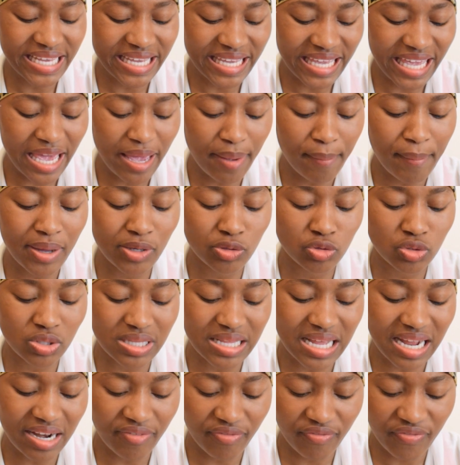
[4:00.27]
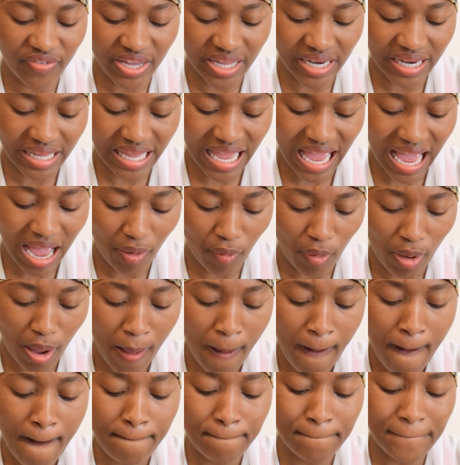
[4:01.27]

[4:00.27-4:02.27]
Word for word: he came out that very hour.